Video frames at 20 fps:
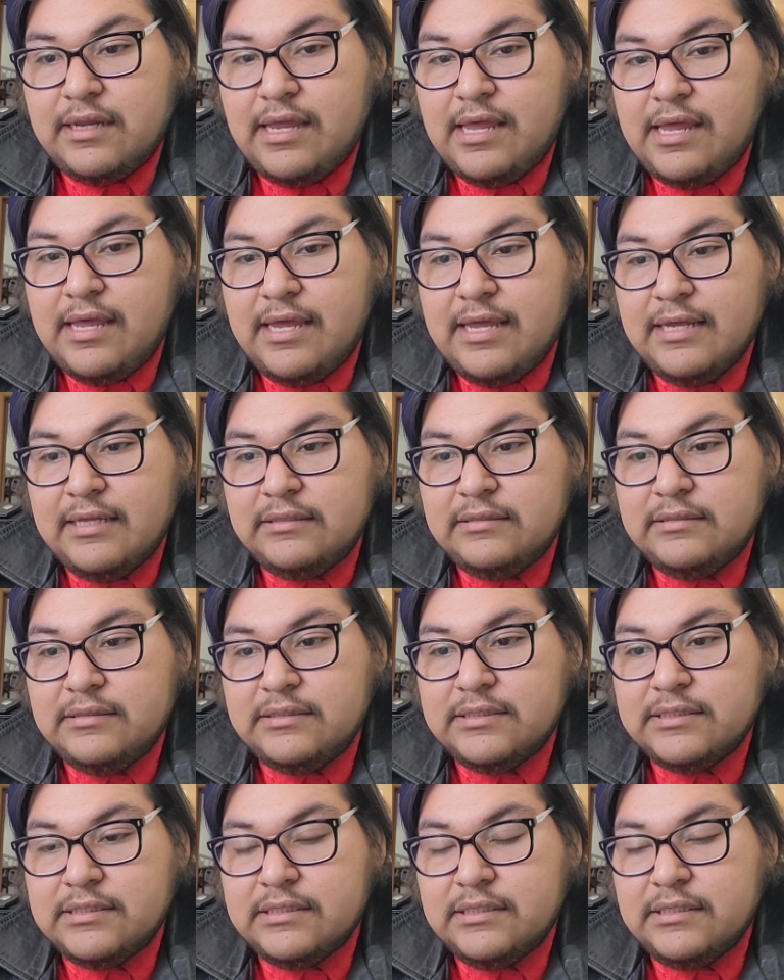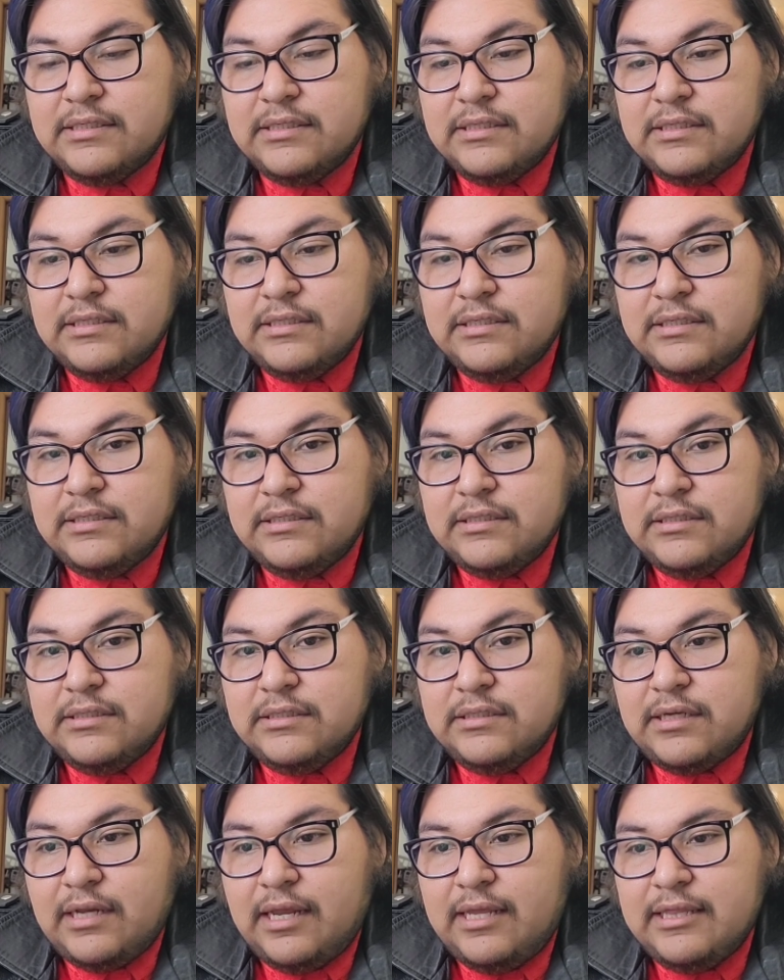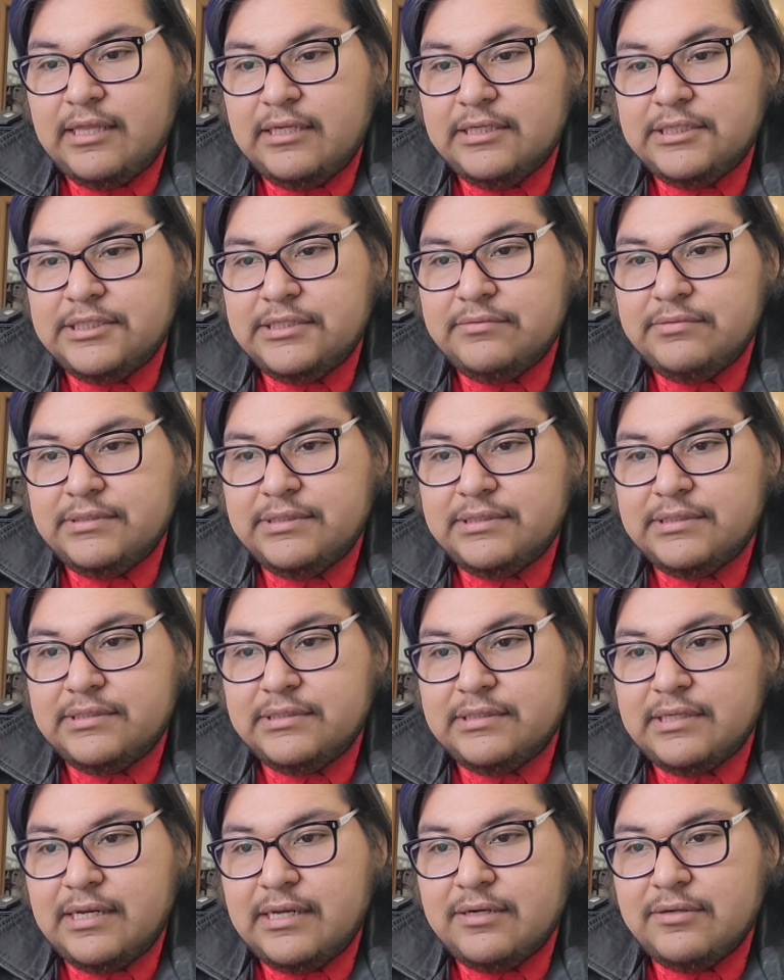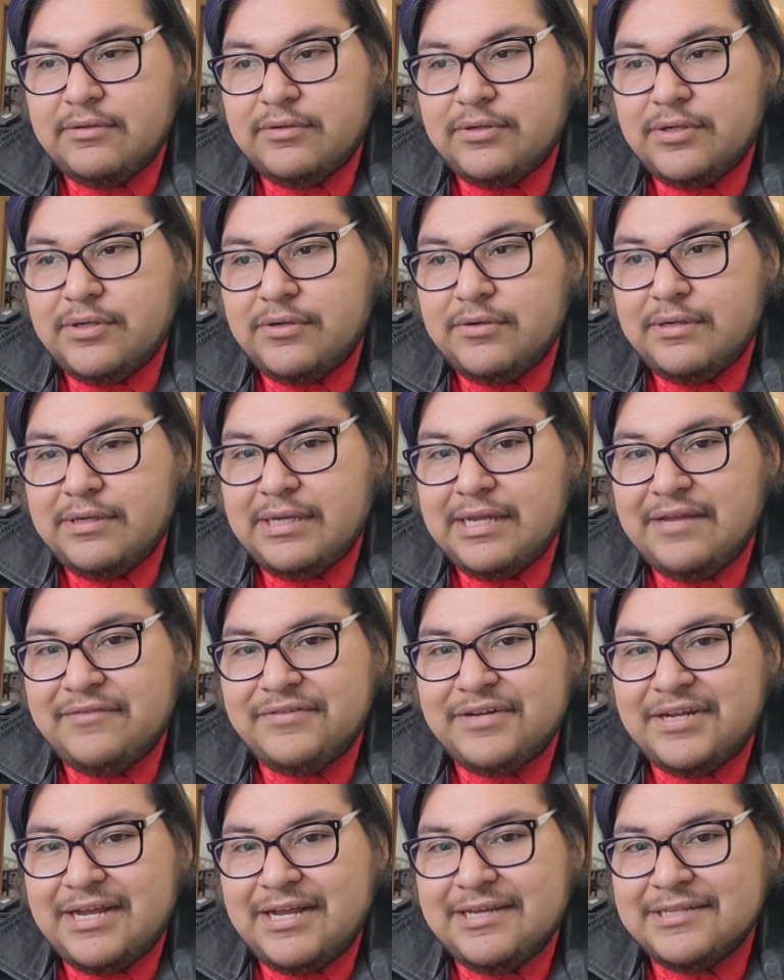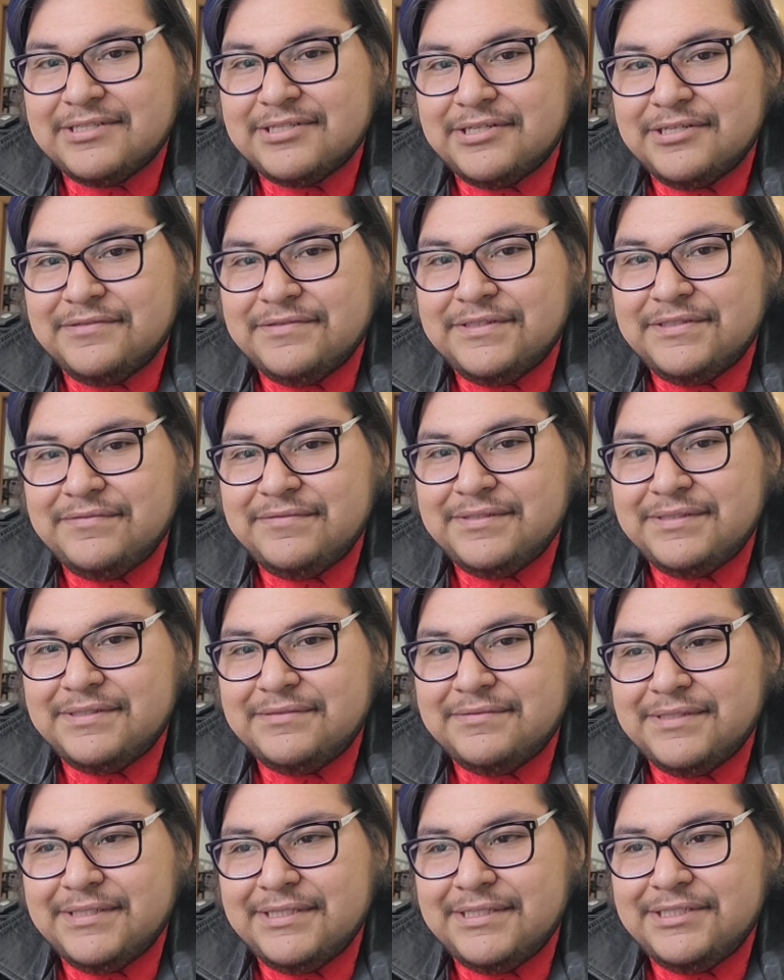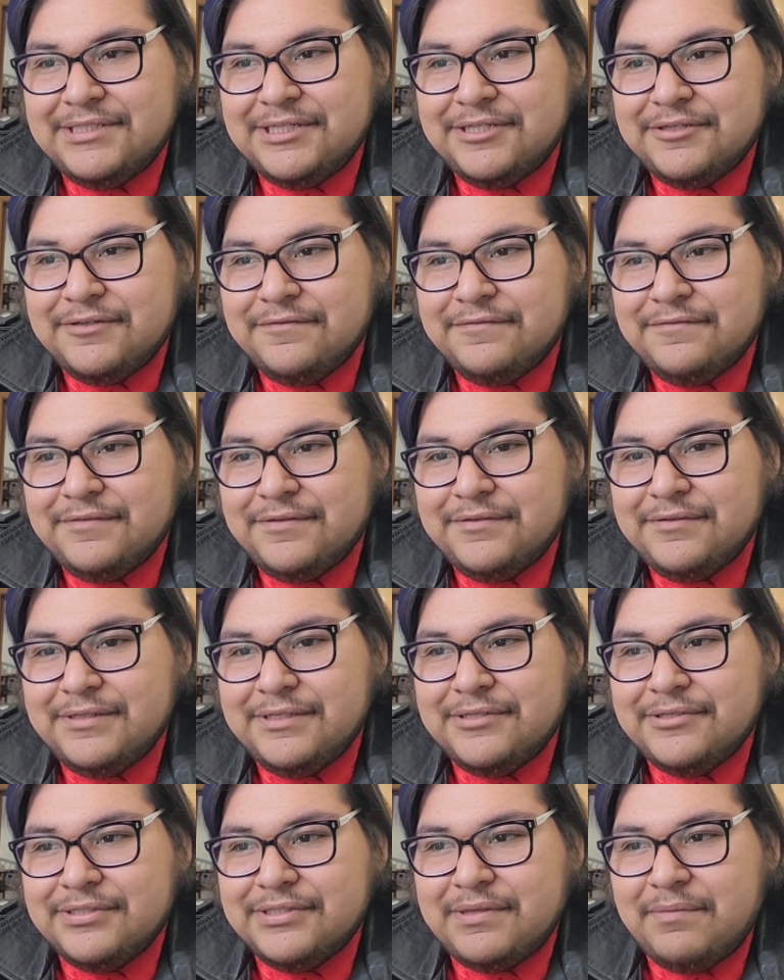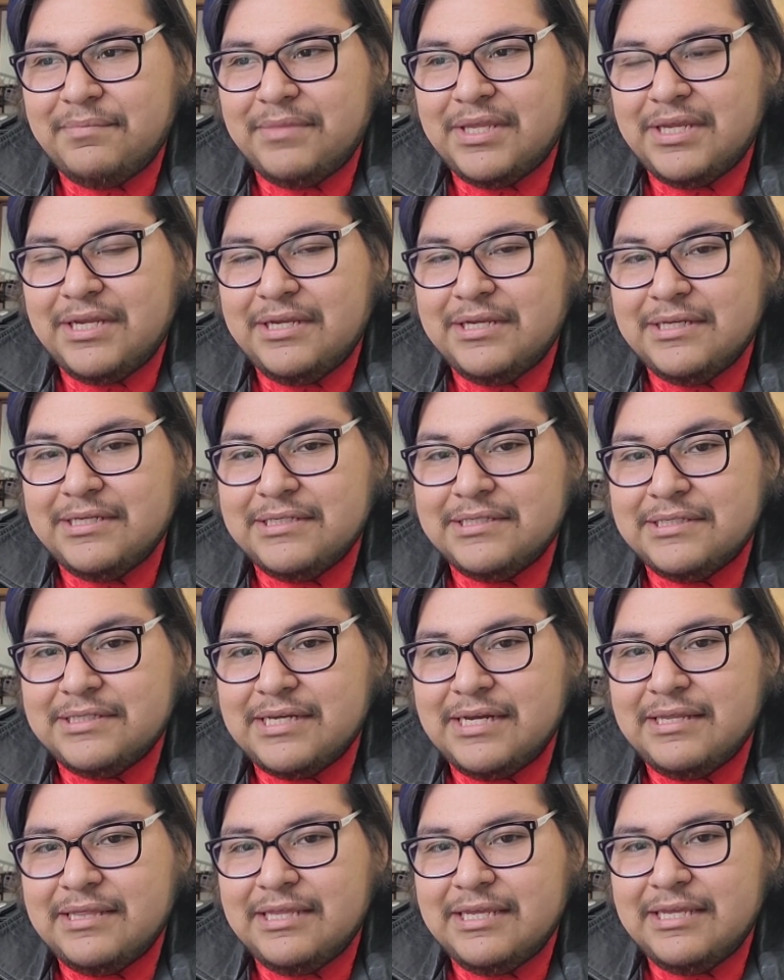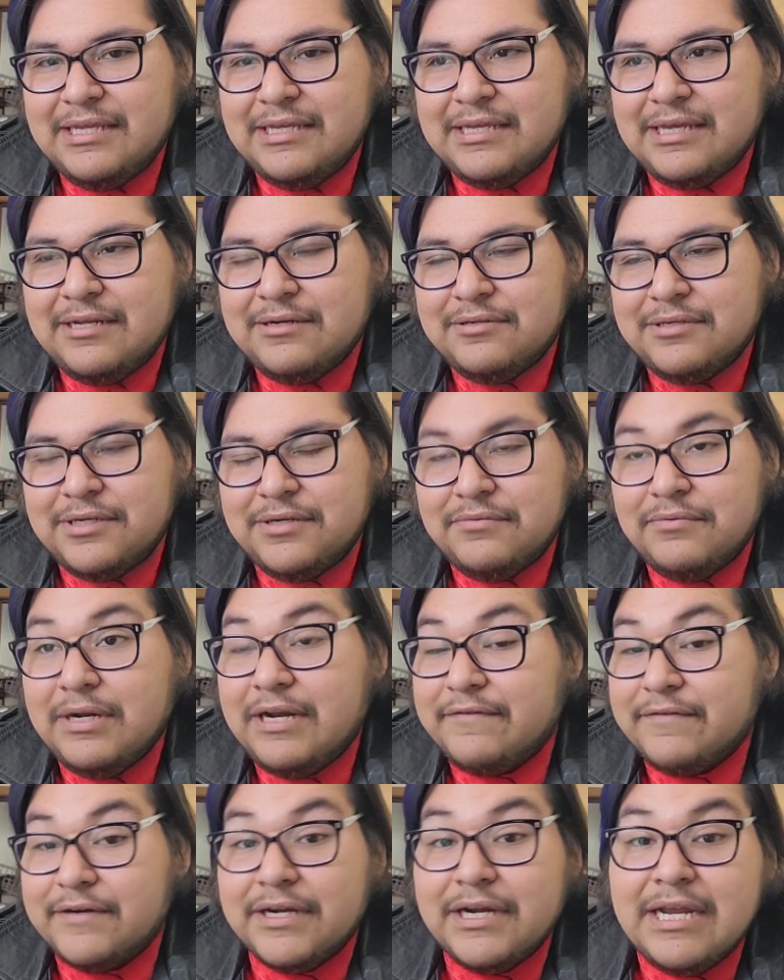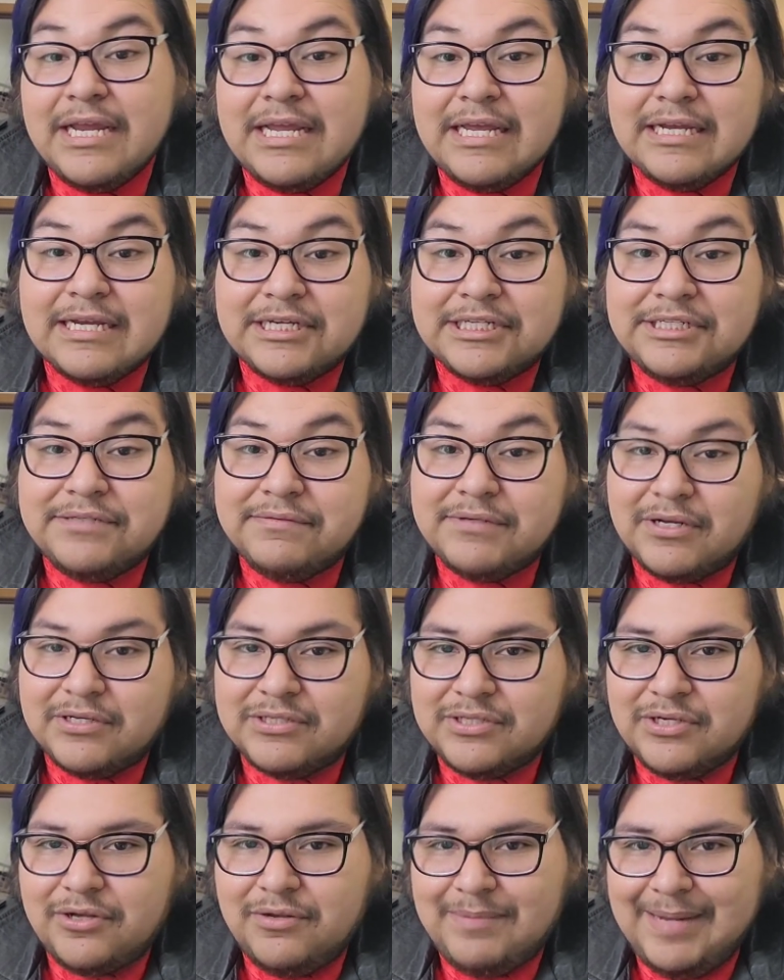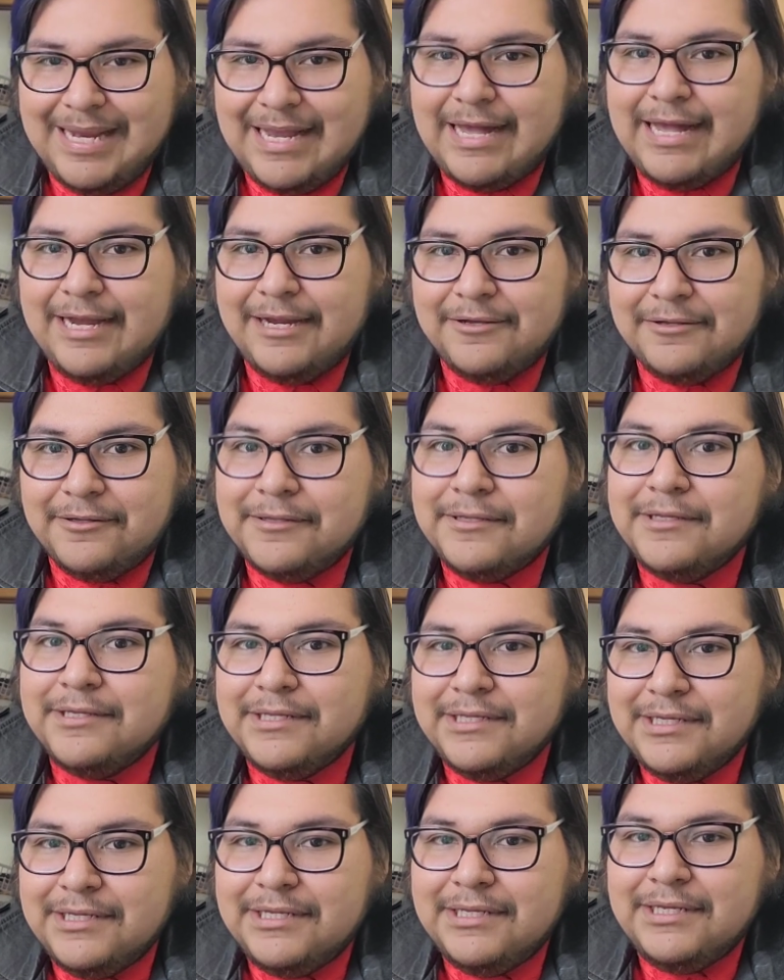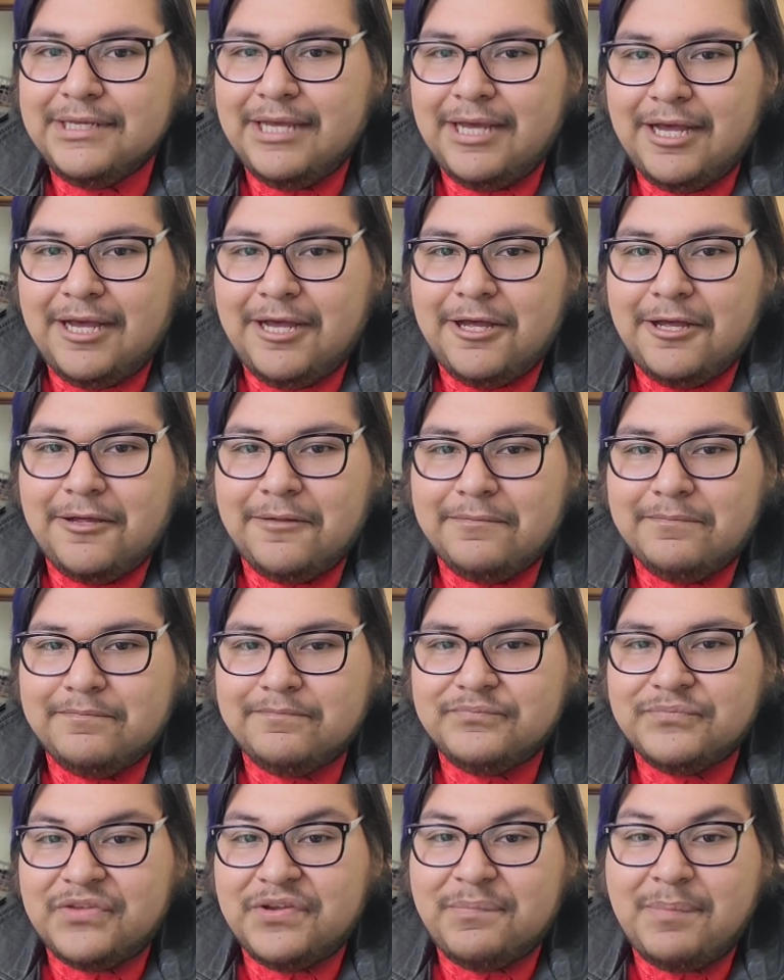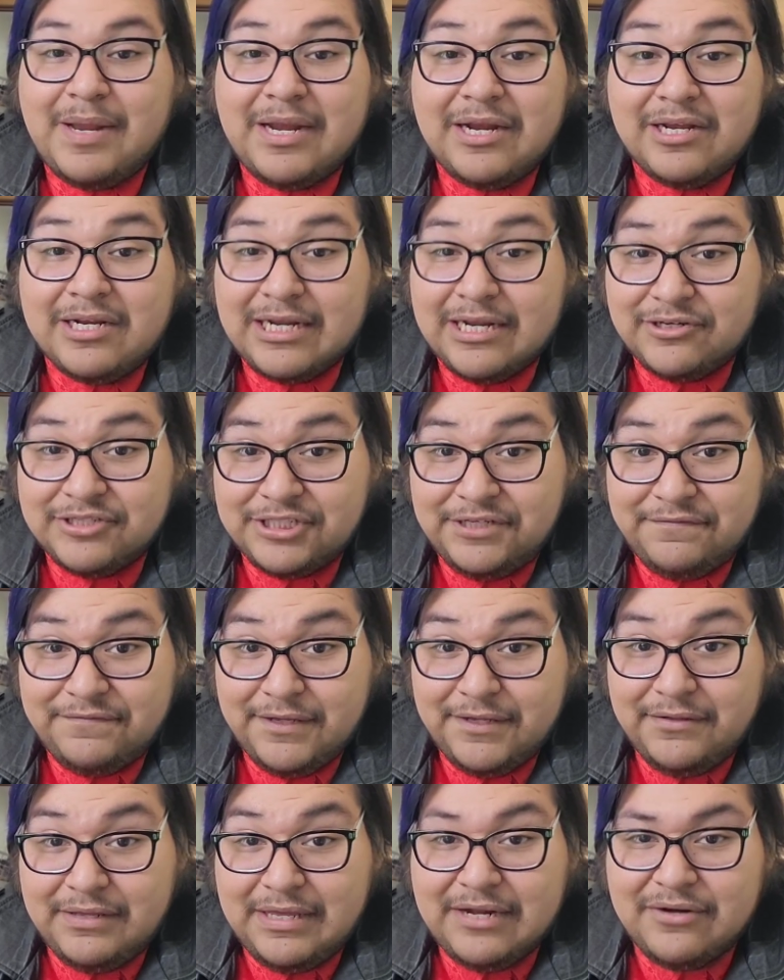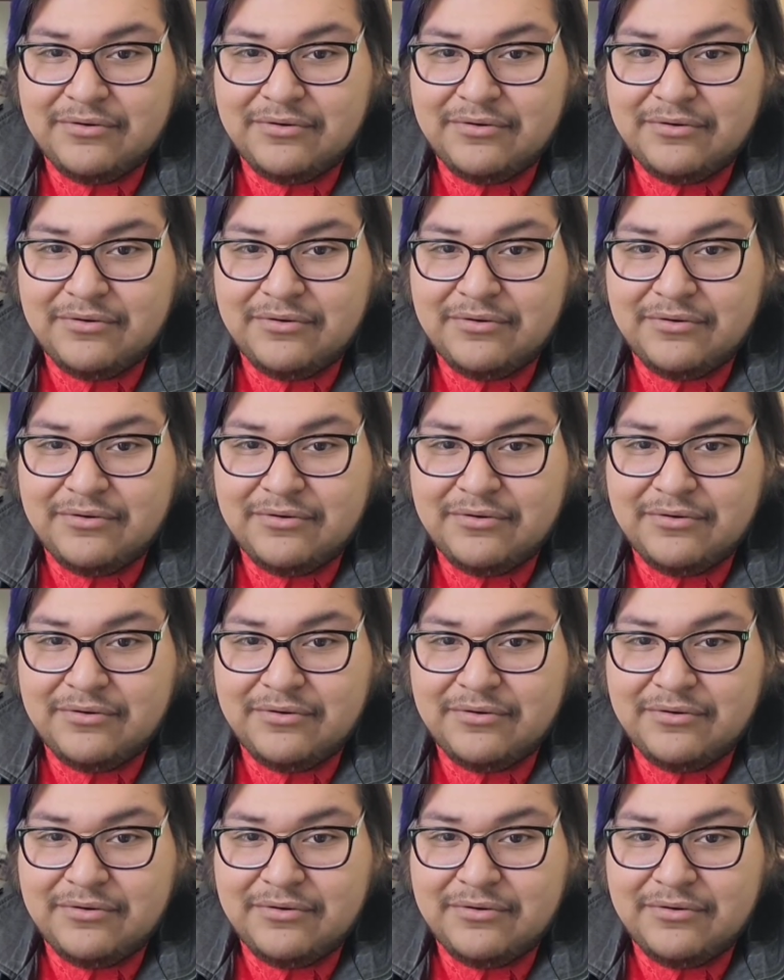and I think she was, I don't know, I have to ask her if she was really gender fluid or something, because I don't know, whatever, because she would also go by Kyle, depending on how she felt.